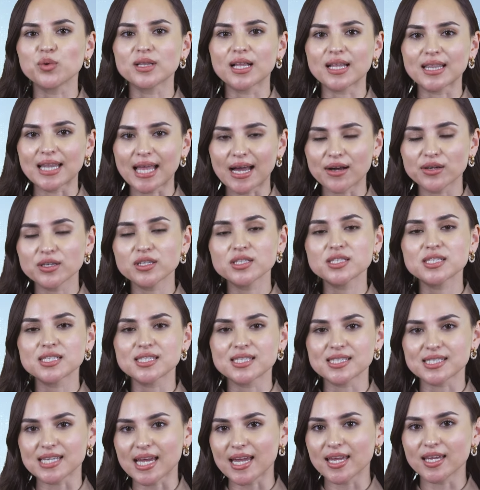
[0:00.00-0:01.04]
will allow you to
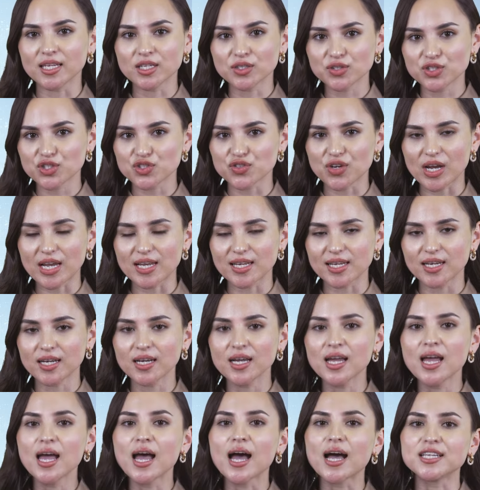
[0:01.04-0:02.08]
stay in Australia
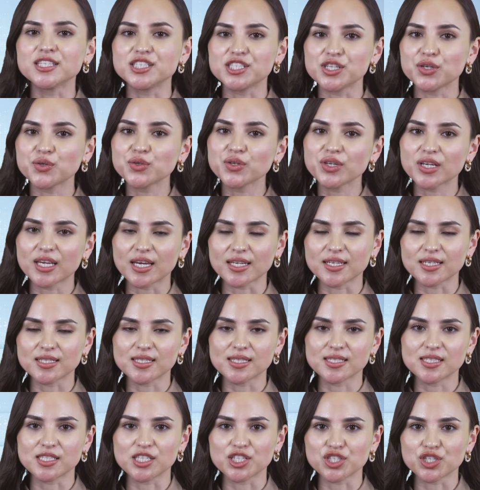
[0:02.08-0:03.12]
until you get a
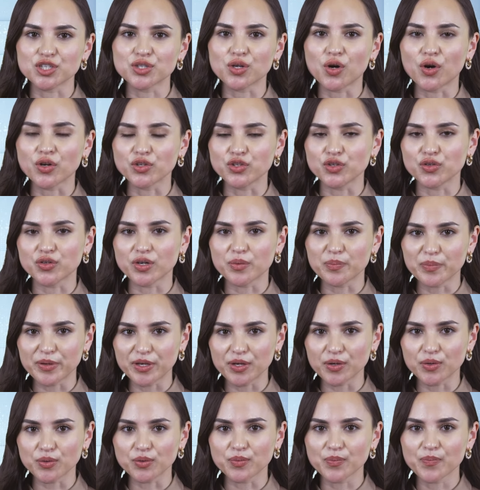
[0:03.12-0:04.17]
decision on your
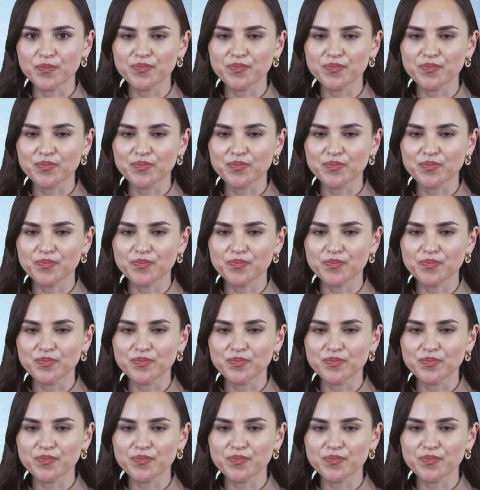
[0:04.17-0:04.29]
appeal.